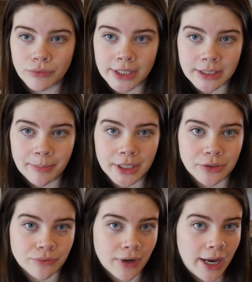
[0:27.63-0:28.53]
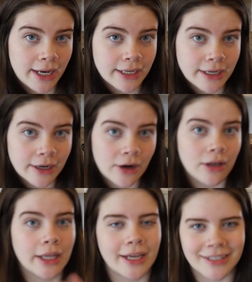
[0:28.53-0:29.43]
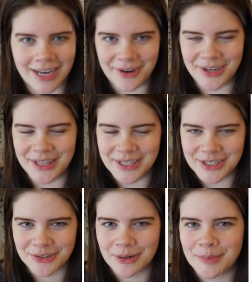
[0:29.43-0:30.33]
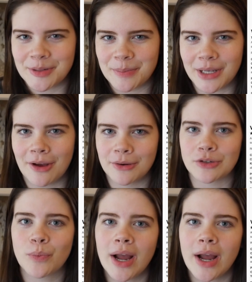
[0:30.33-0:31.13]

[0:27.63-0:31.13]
Recipes right here. I'll link it down in the description below as